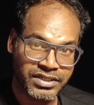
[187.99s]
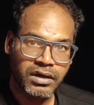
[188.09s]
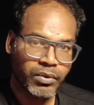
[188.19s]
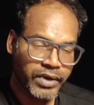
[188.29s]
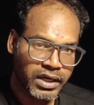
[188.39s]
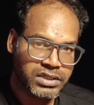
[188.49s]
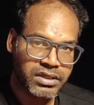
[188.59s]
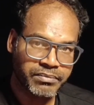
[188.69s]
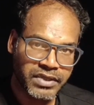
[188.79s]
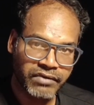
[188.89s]
Now, here is
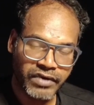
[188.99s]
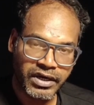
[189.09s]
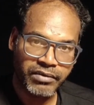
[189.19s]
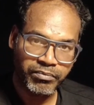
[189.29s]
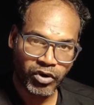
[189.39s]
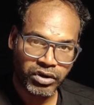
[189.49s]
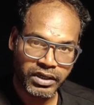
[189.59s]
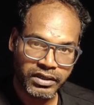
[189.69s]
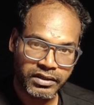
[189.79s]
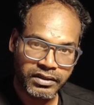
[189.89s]
something very important.